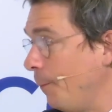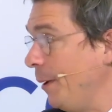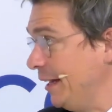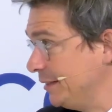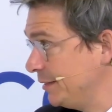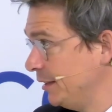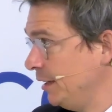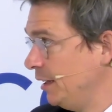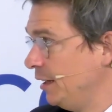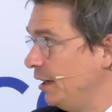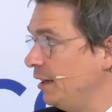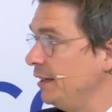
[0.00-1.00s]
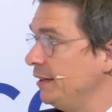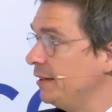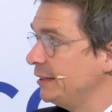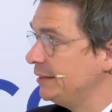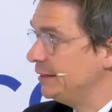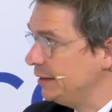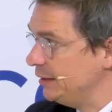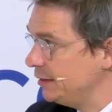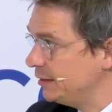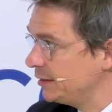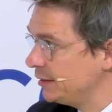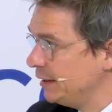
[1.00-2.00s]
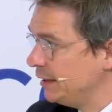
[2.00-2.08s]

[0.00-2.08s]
PET in that settings.